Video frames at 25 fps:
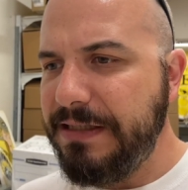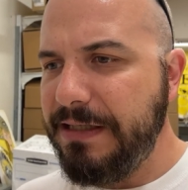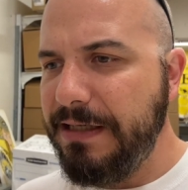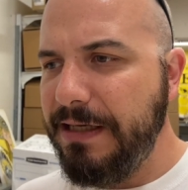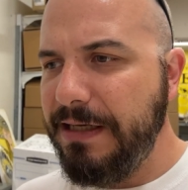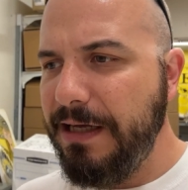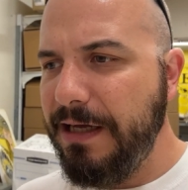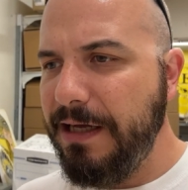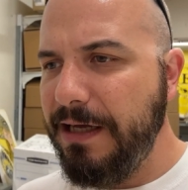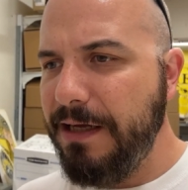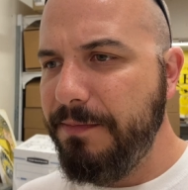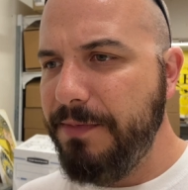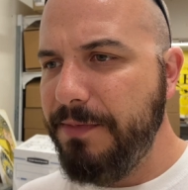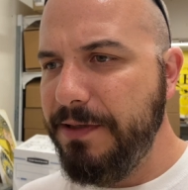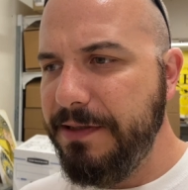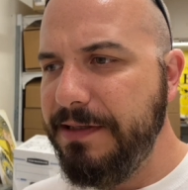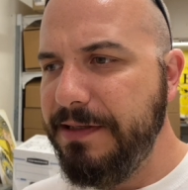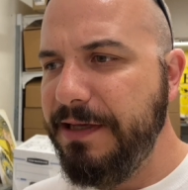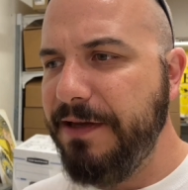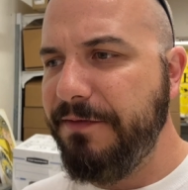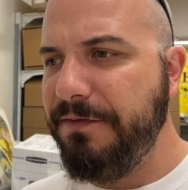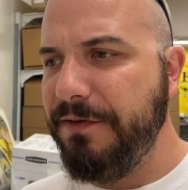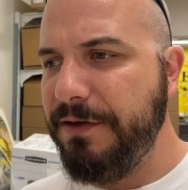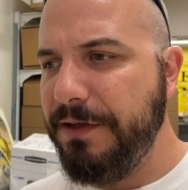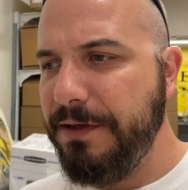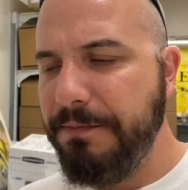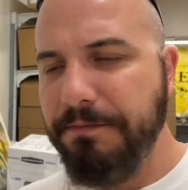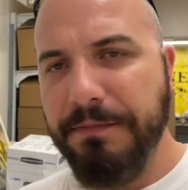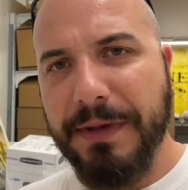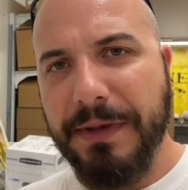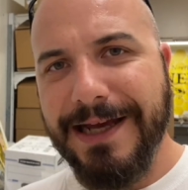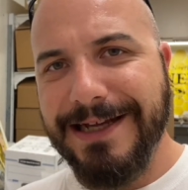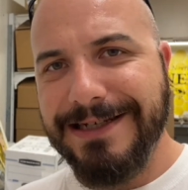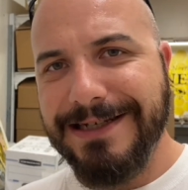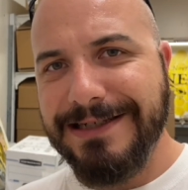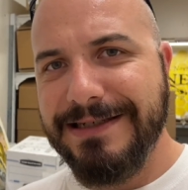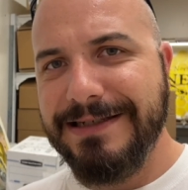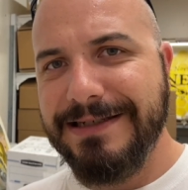Uh, but definitely
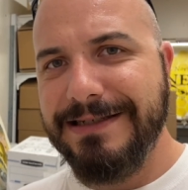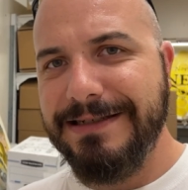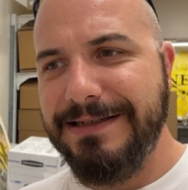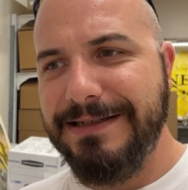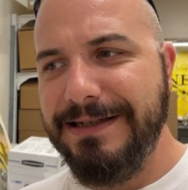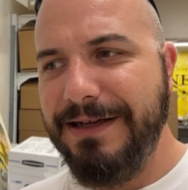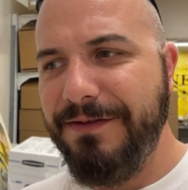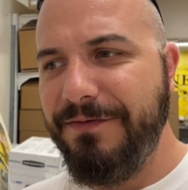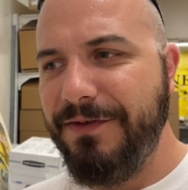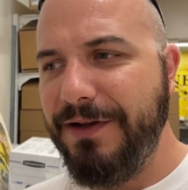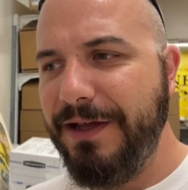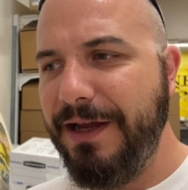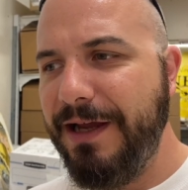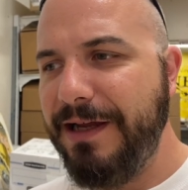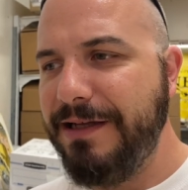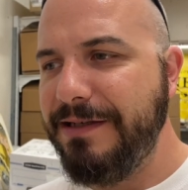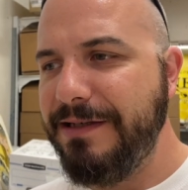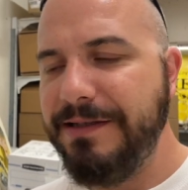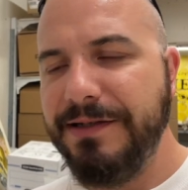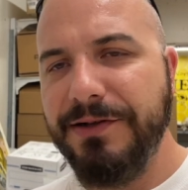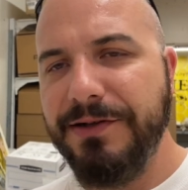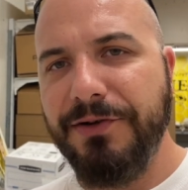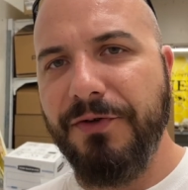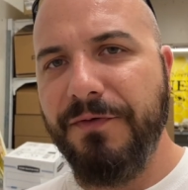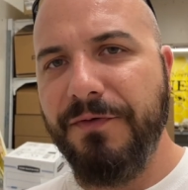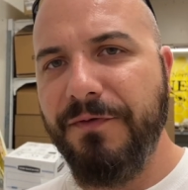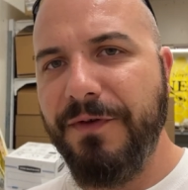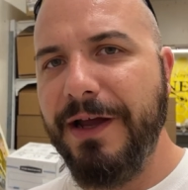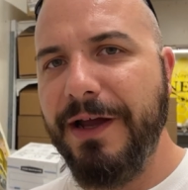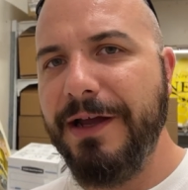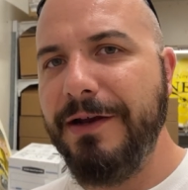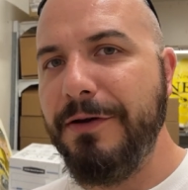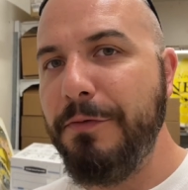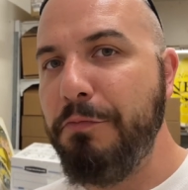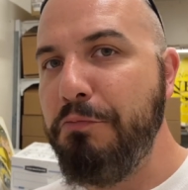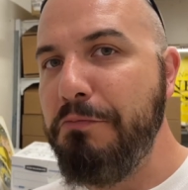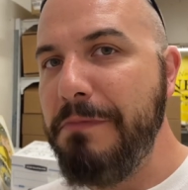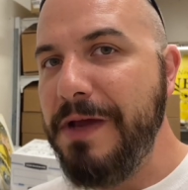best, definitely ideal to find
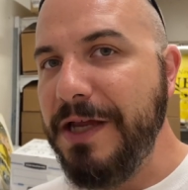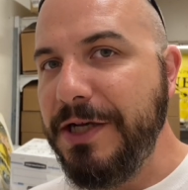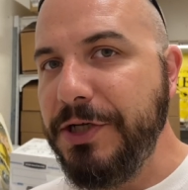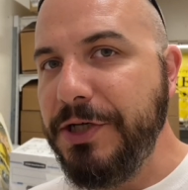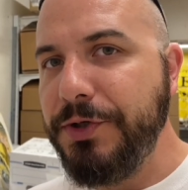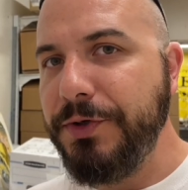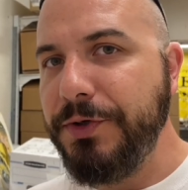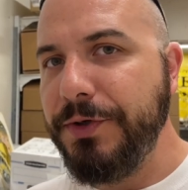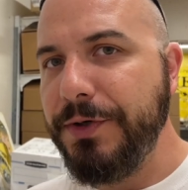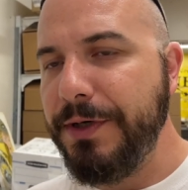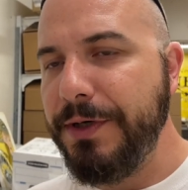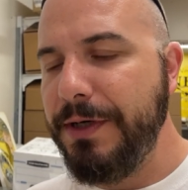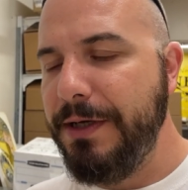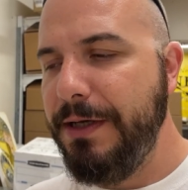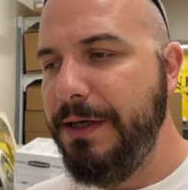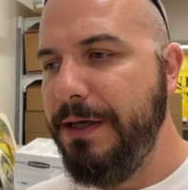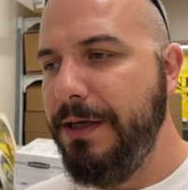a mentor